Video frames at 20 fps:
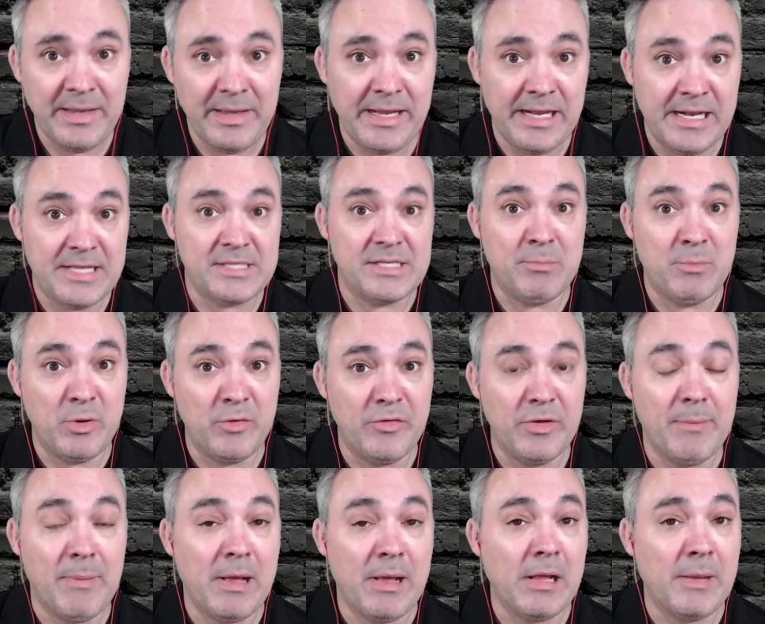It is a
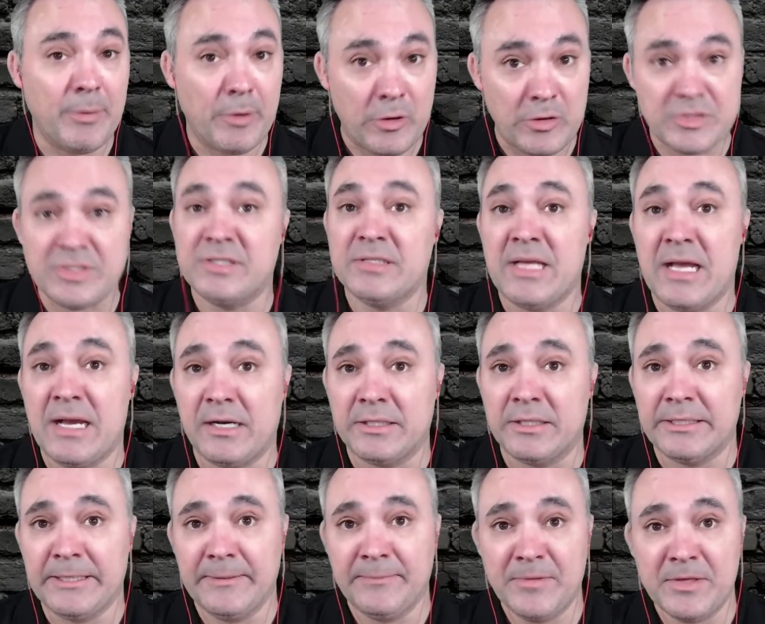movie about a
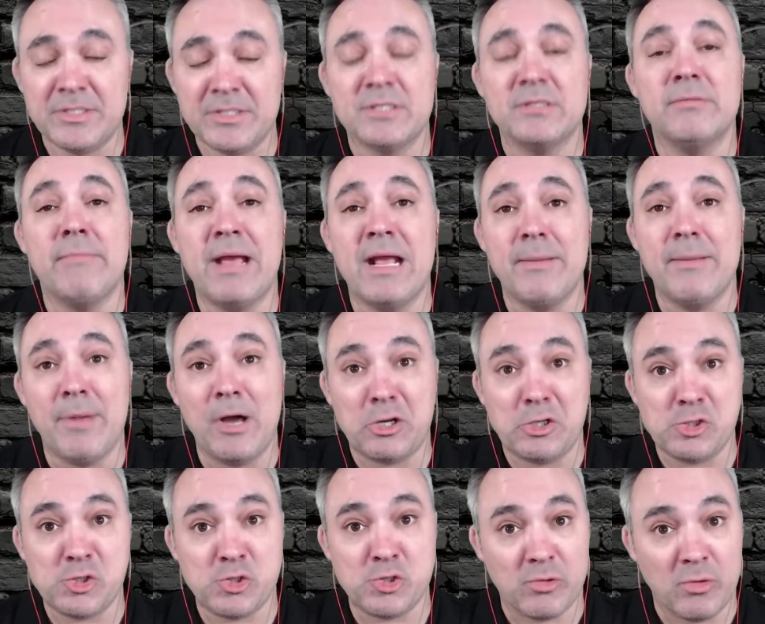personality. This is a man about
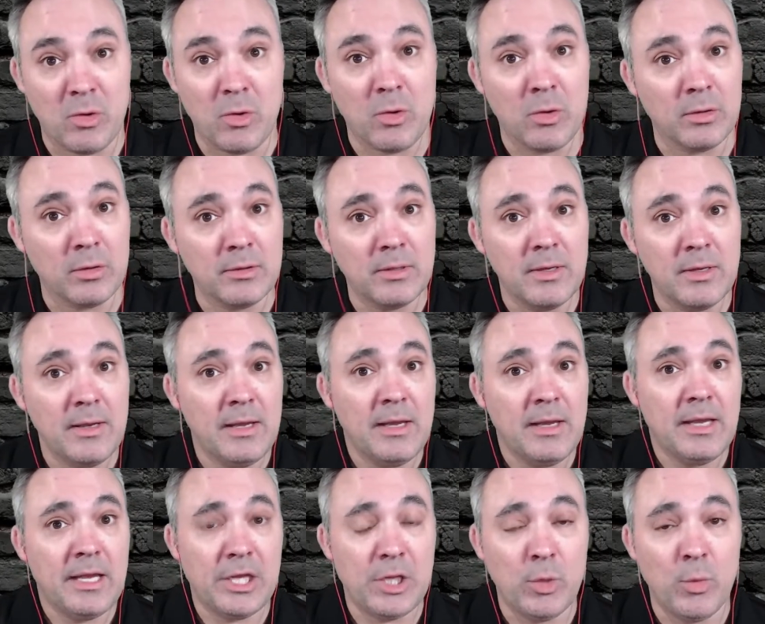control.
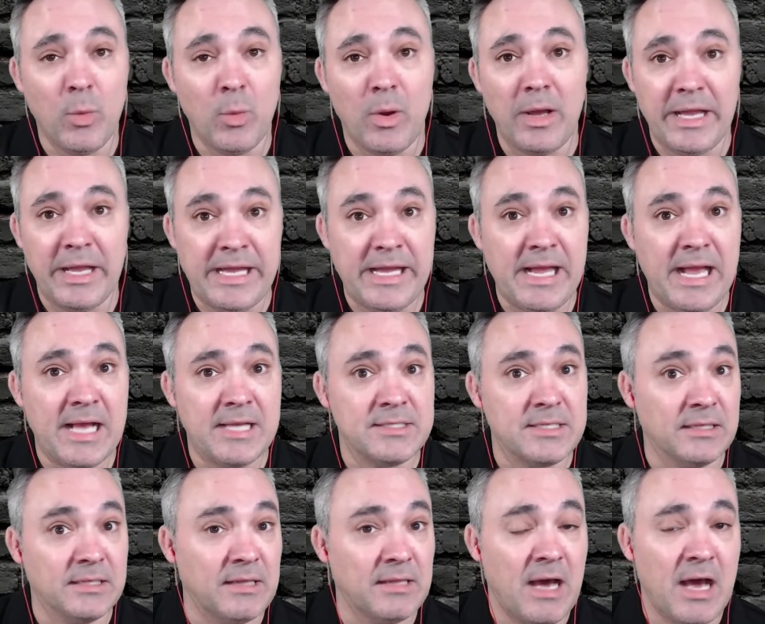He has
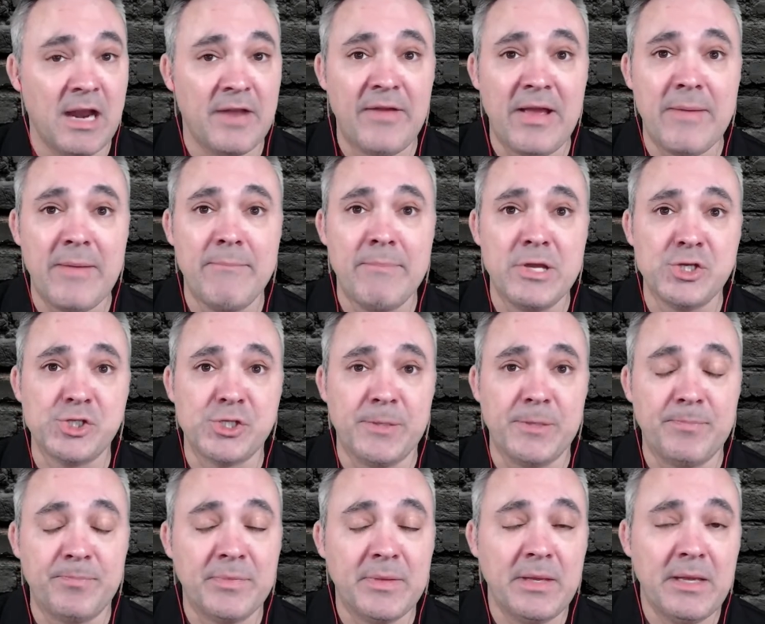a lot of
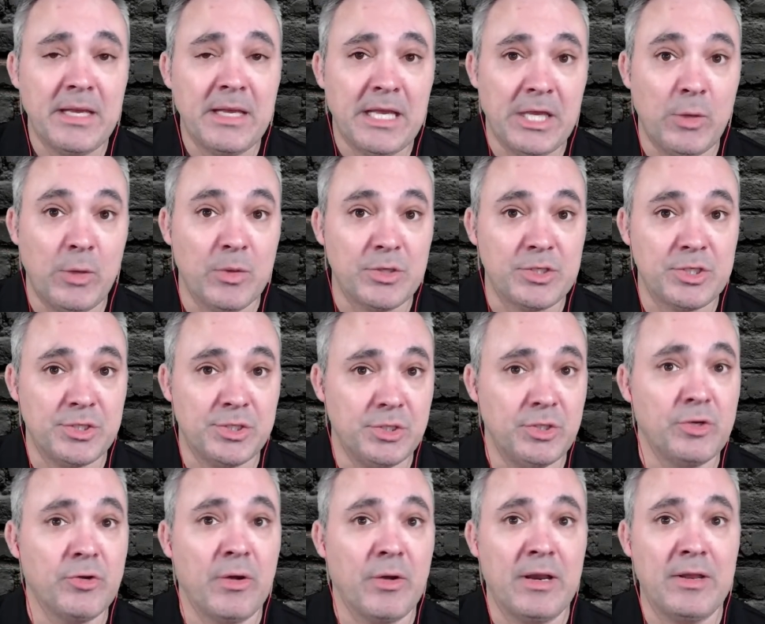ambition. He wants to
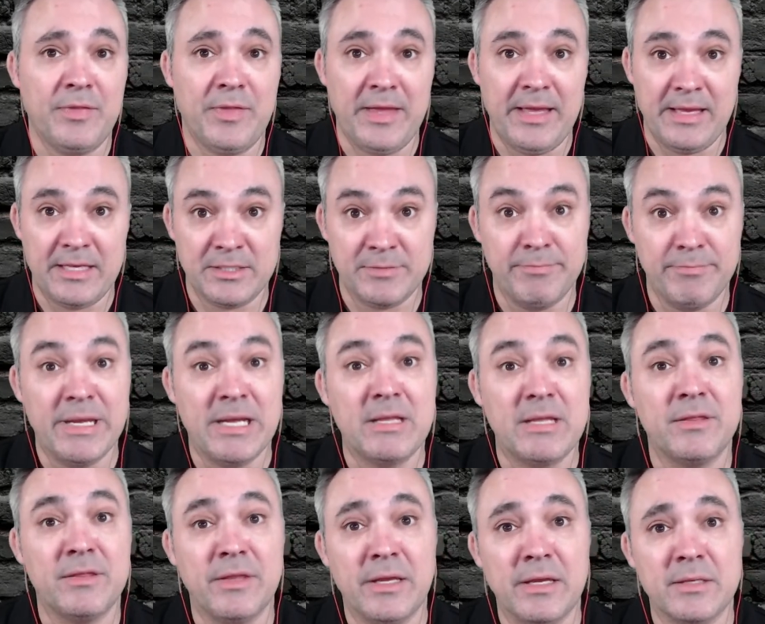do great things,
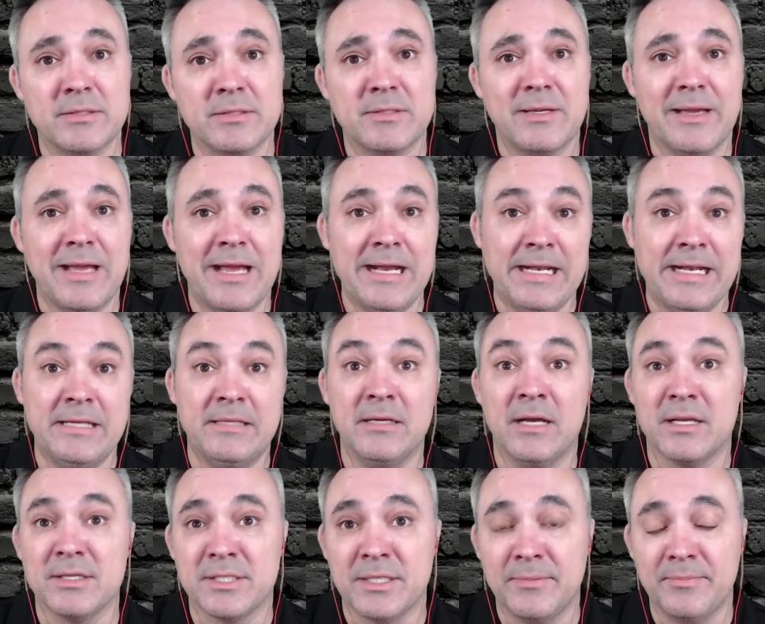big things, and he
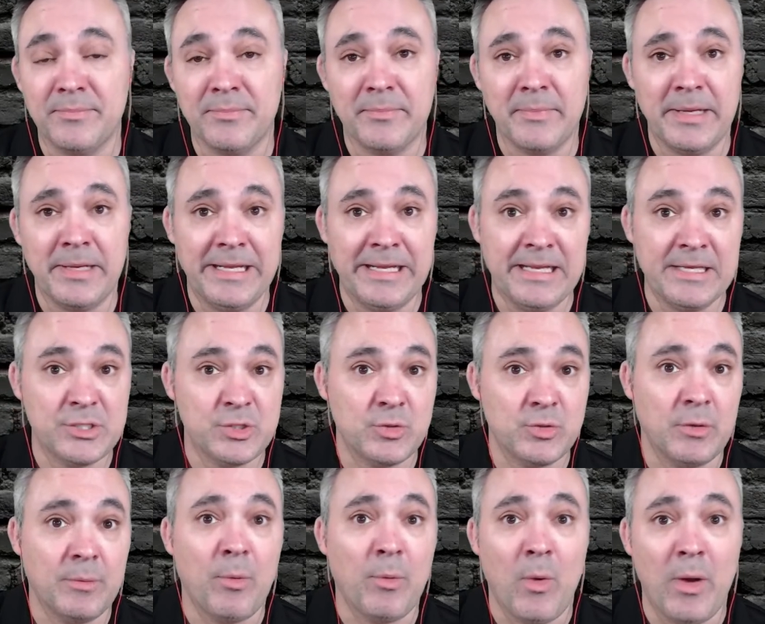does it. And he gets
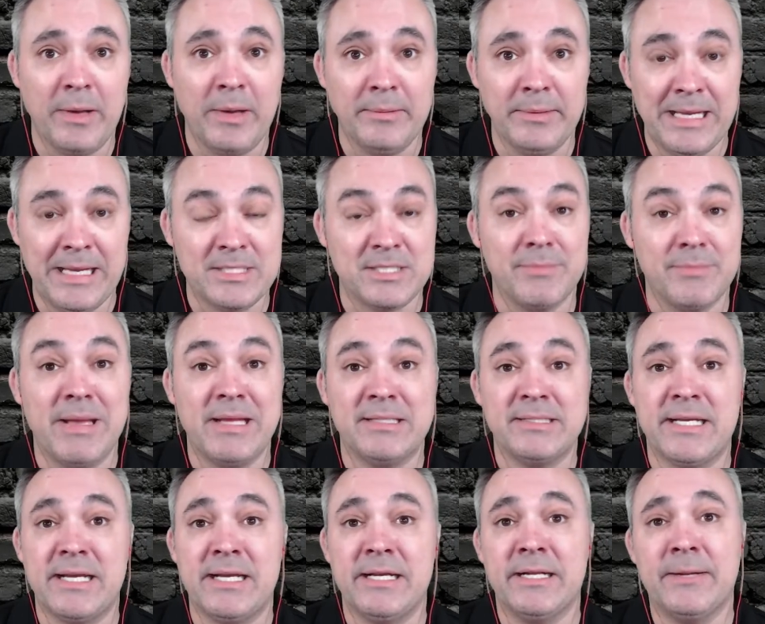to a point and he has to
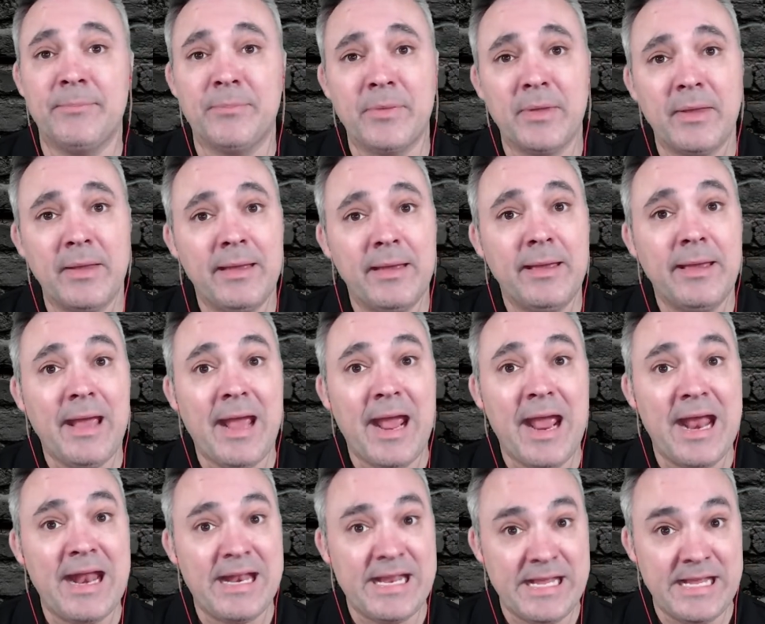maintain it.
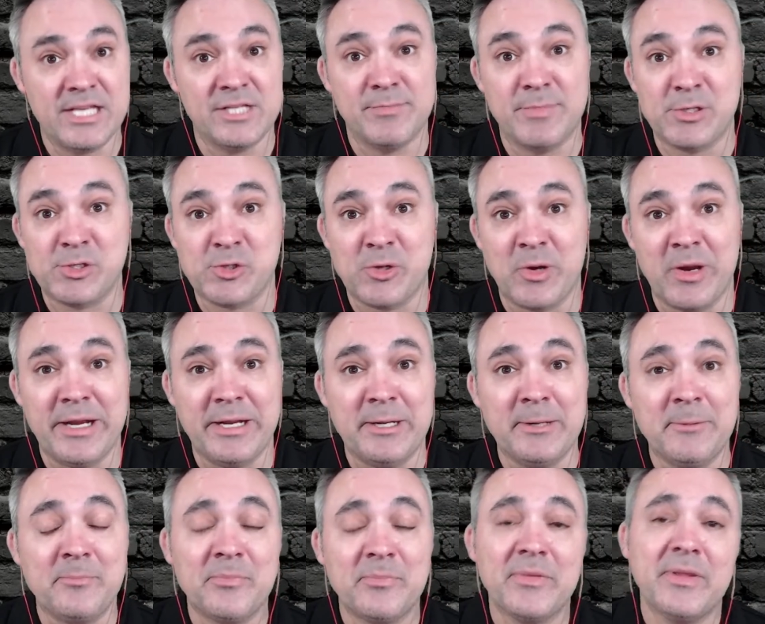And he is betrayed.